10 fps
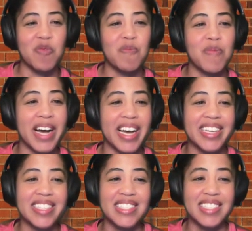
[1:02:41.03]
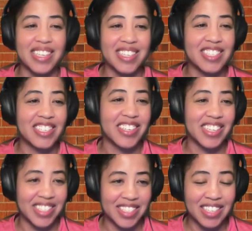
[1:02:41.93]
My signature
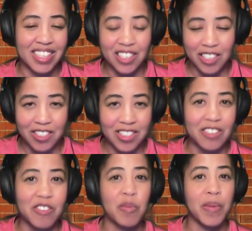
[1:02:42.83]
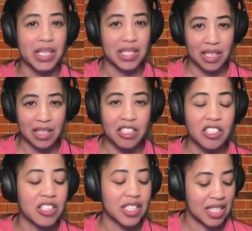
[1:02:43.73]
is in cursive. My
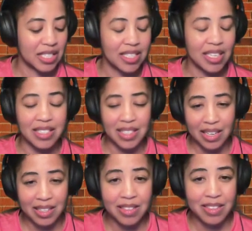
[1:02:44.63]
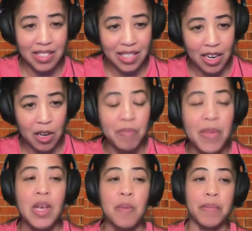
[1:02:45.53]
signature is exactly the same,
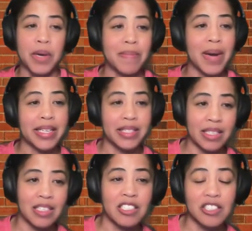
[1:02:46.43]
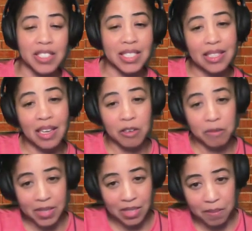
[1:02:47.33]
but my signature is
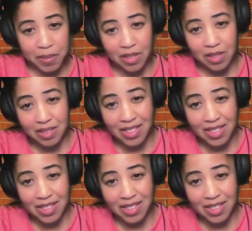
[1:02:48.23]
unreadable.